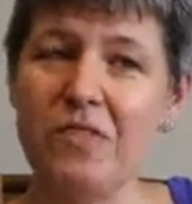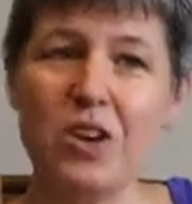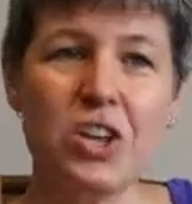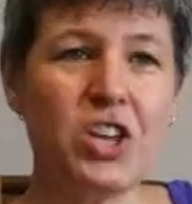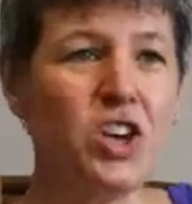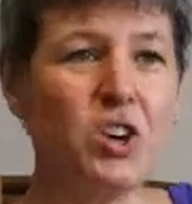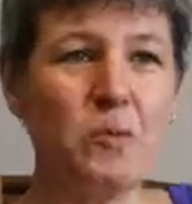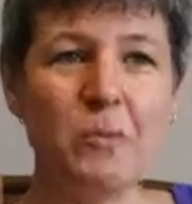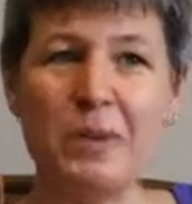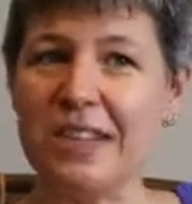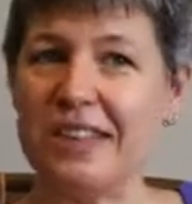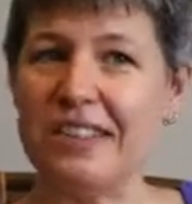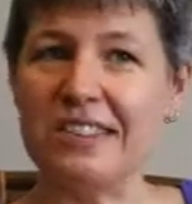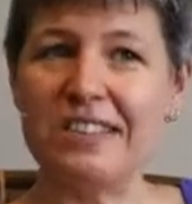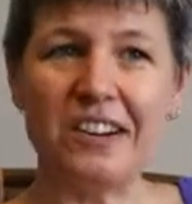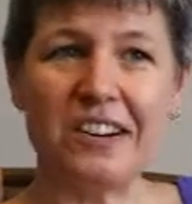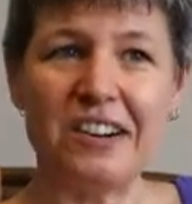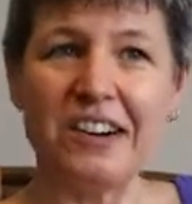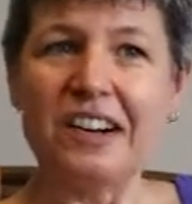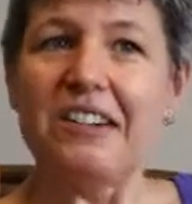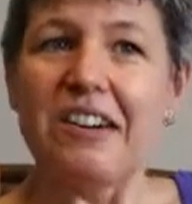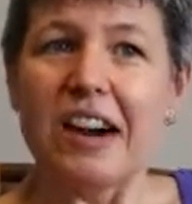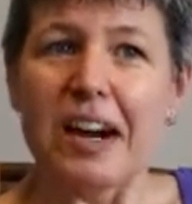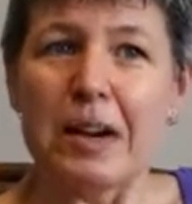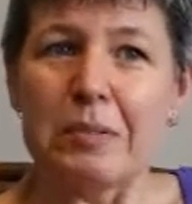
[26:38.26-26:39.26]
Humans
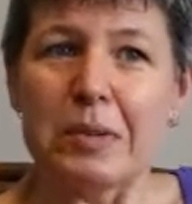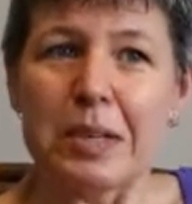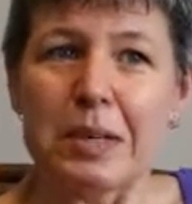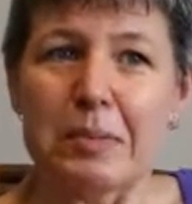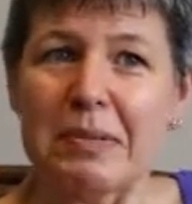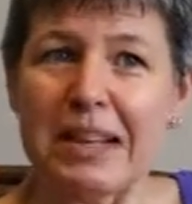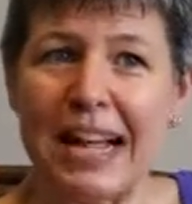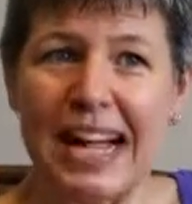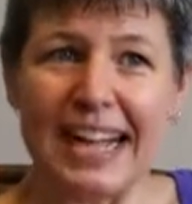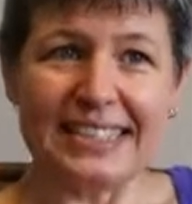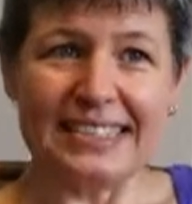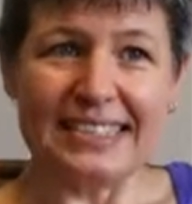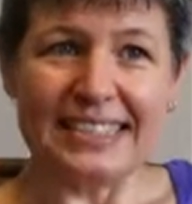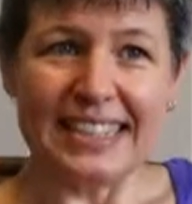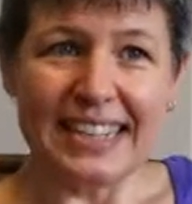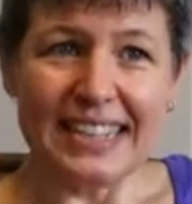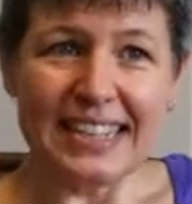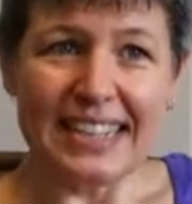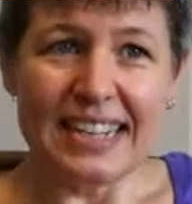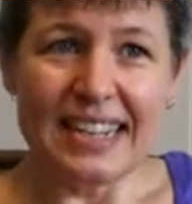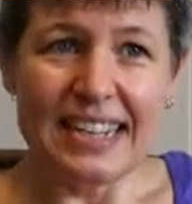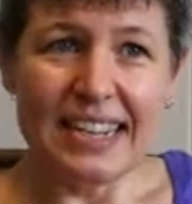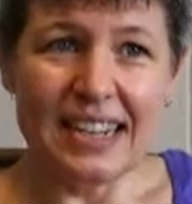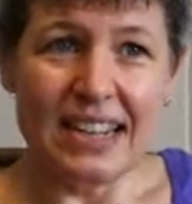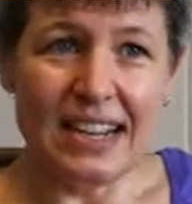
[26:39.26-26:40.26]
are incredibly plastic.
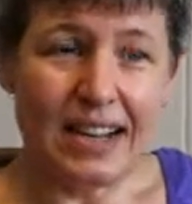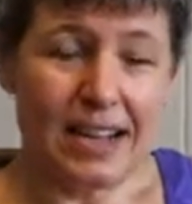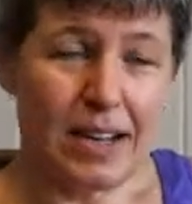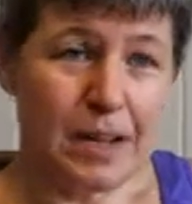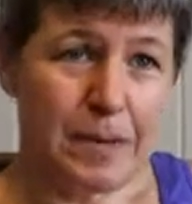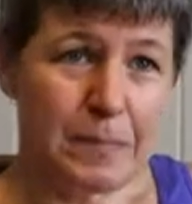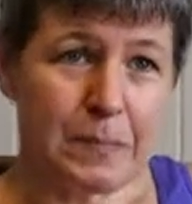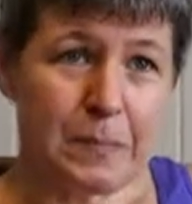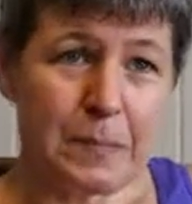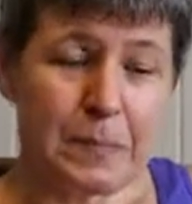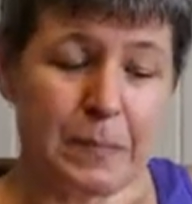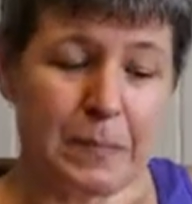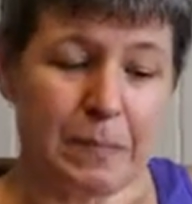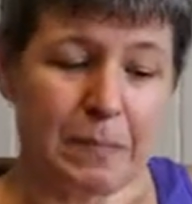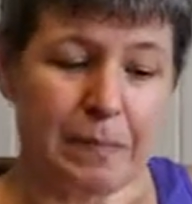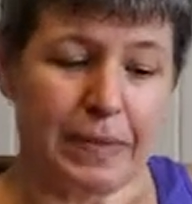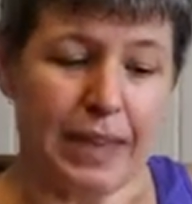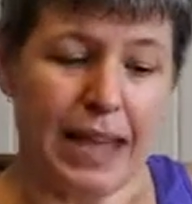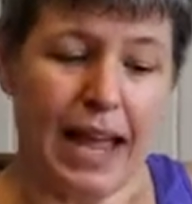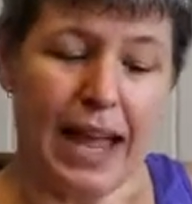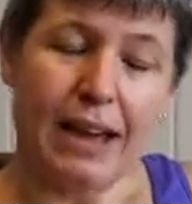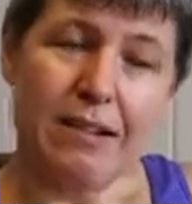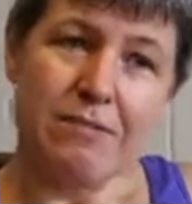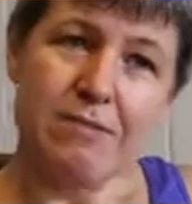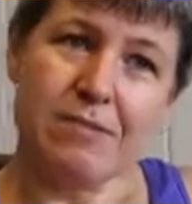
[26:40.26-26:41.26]

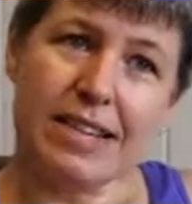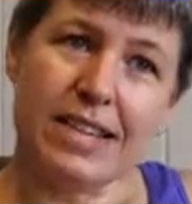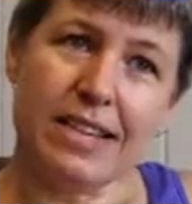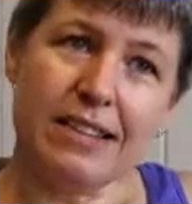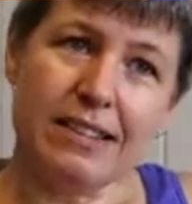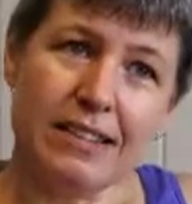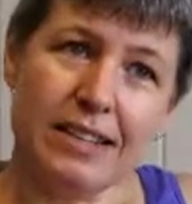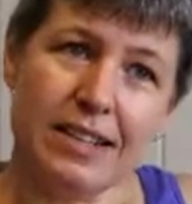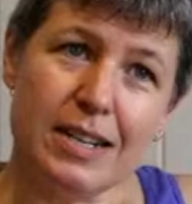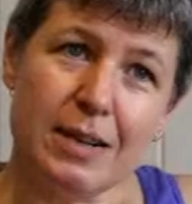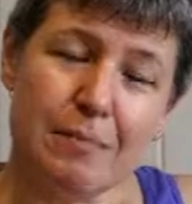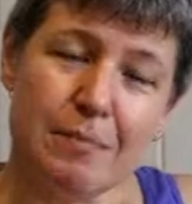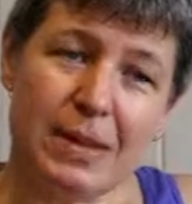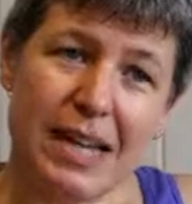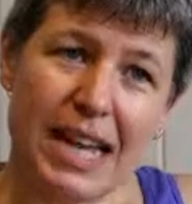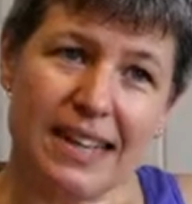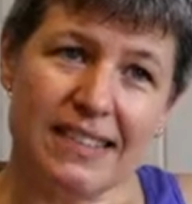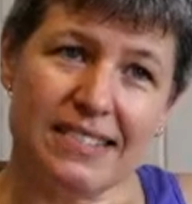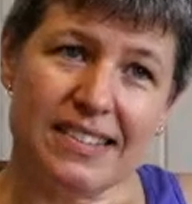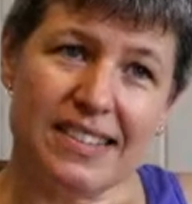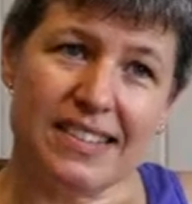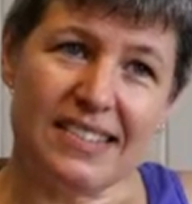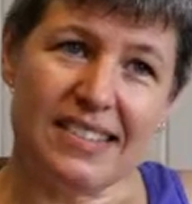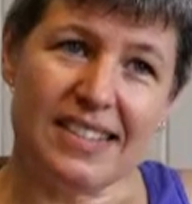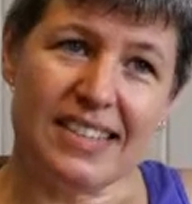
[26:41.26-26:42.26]
And we can look at
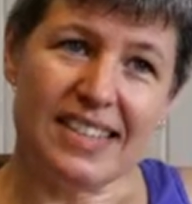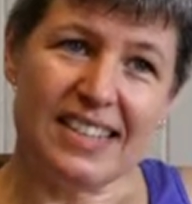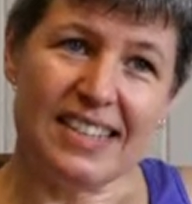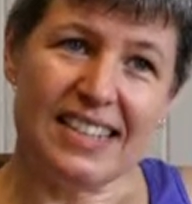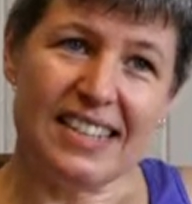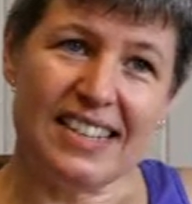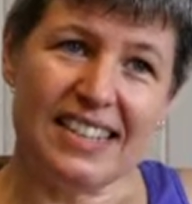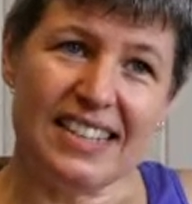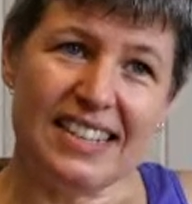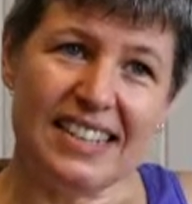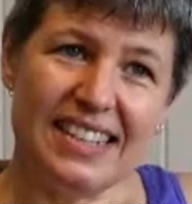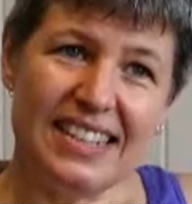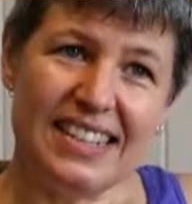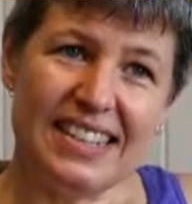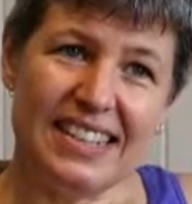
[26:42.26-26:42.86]
plasticity